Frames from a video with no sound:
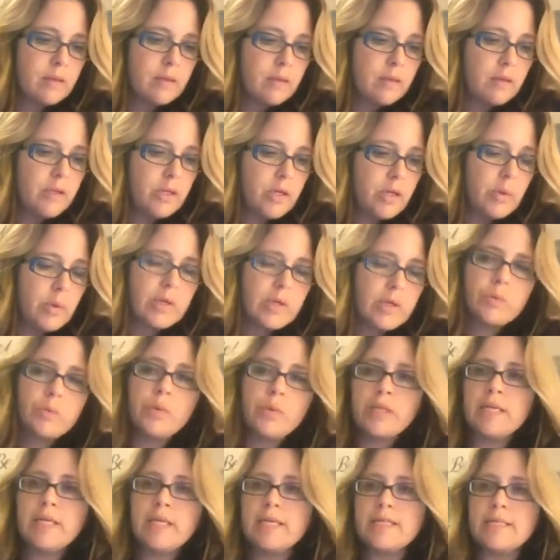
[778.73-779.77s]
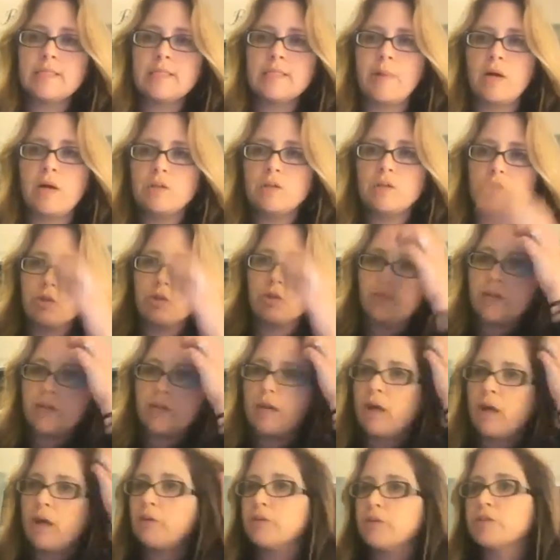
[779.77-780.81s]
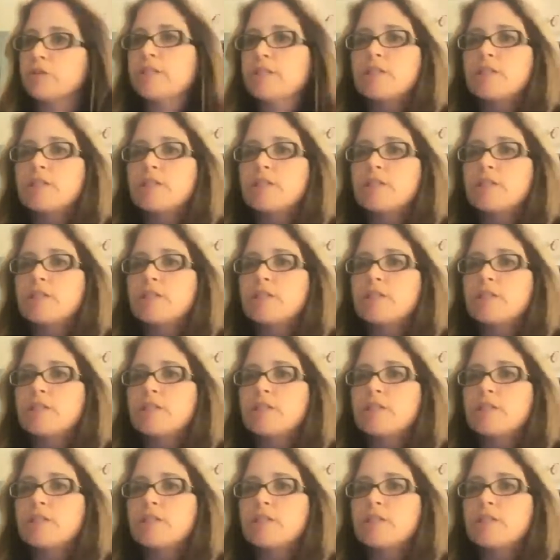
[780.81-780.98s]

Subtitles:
it really is about serving others.